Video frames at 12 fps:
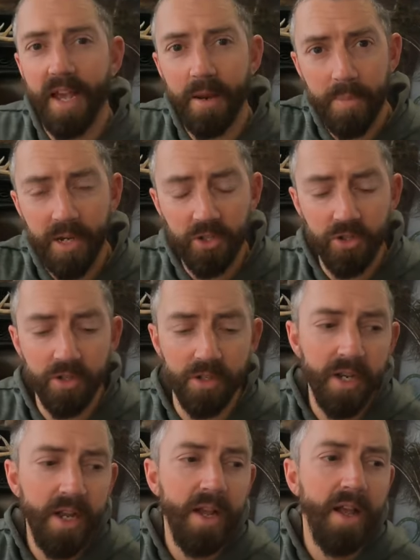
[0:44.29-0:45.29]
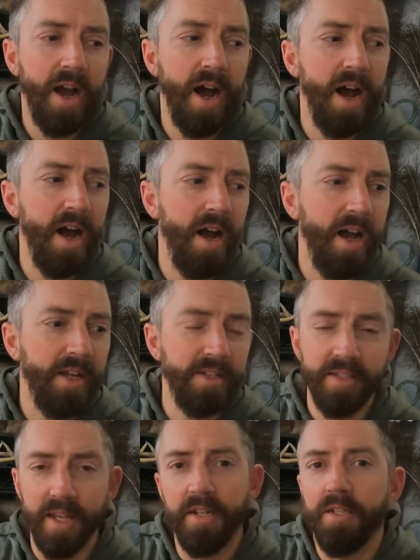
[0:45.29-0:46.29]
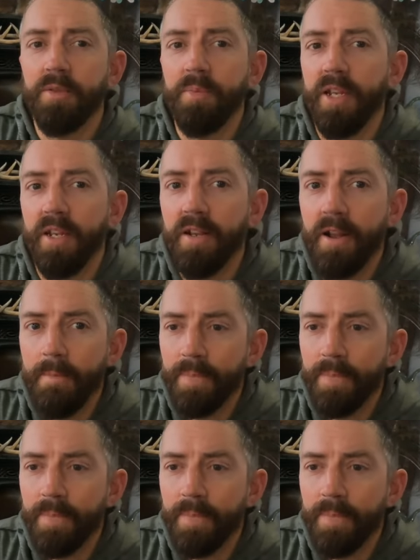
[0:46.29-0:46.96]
add a picture, uh, send it to me.